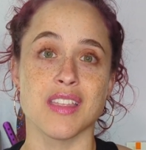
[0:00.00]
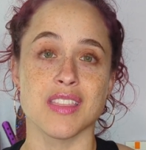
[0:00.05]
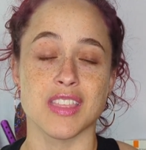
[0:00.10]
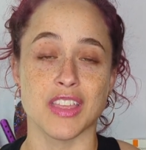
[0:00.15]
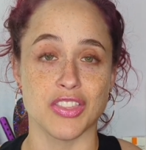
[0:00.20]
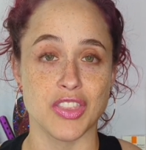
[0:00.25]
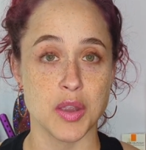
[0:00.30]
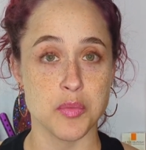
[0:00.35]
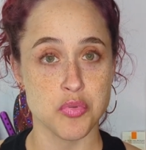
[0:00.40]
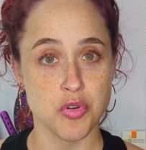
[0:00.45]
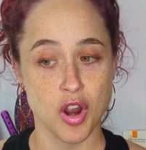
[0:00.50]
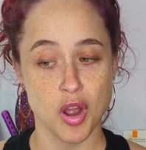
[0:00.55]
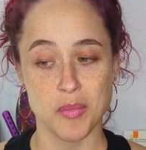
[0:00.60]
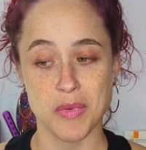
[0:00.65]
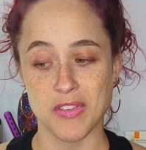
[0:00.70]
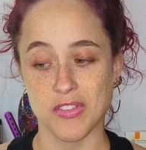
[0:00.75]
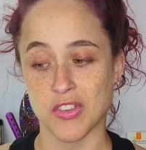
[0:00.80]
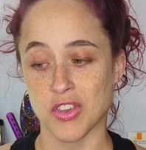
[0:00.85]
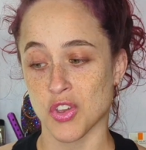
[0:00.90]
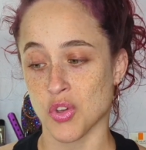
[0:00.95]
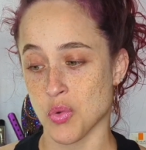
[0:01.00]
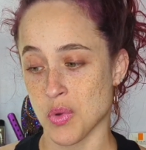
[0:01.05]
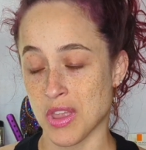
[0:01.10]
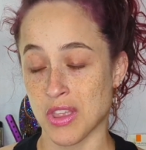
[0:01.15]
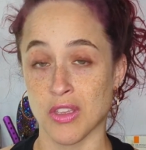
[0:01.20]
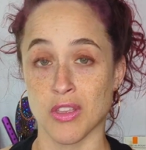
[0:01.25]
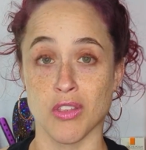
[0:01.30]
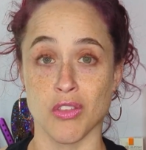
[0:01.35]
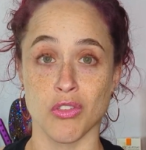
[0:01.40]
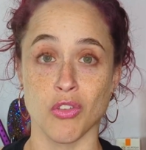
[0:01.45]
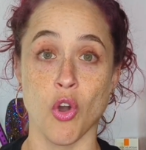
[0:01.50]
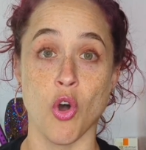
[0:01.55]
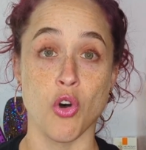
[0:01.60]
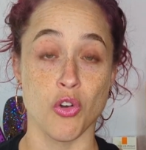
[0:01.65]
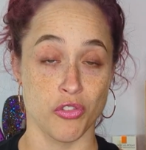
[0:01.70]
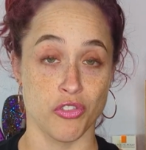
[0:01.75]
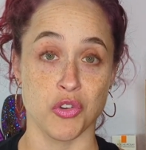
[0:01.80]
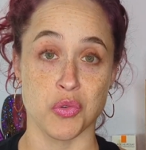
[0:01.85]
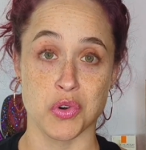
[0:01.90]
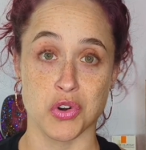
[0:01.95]
that they promise you is
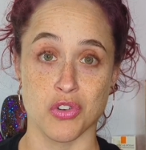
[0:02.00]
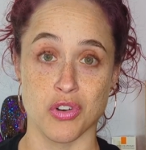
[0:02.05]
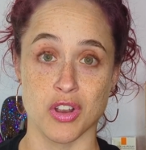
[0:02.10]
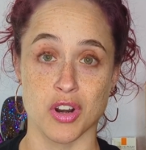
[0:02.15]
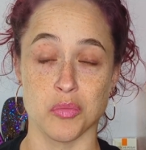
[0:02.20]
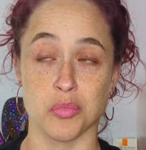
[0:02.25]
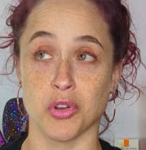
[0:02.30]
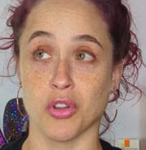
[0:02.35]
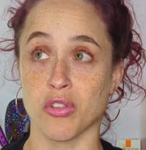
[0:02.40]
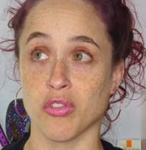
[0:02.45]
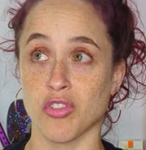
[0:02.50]
also incredible.